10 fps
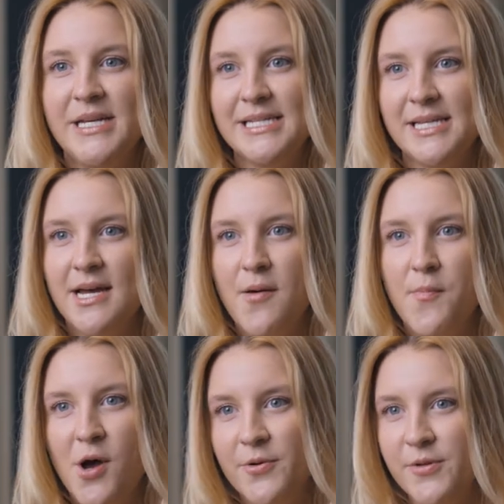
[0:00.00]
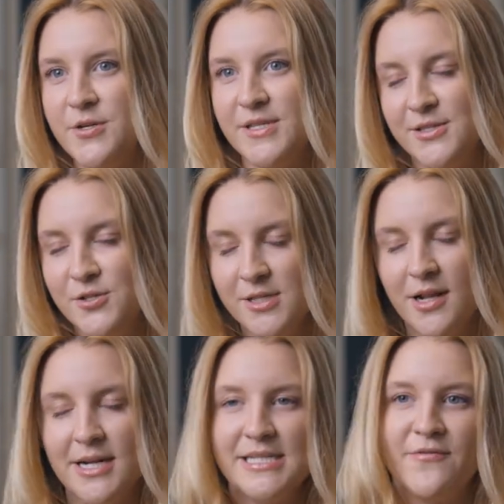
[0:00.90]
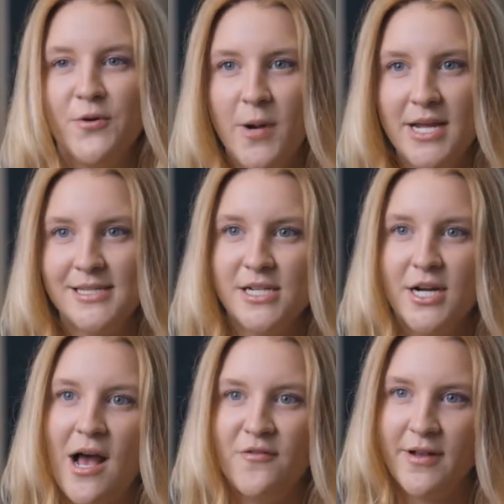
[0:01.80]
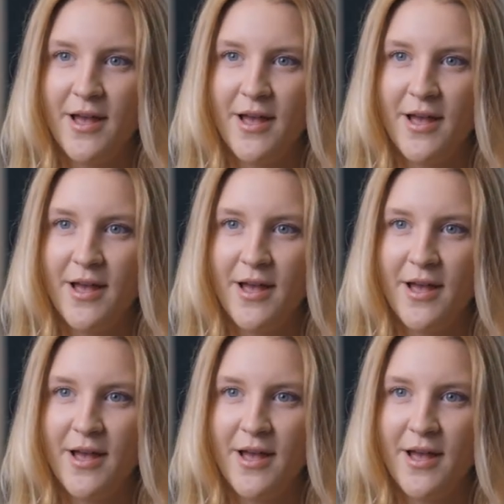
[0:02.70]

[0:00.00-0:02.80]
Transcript: We get to bond with our sisters in a lot of different ways here at Alpha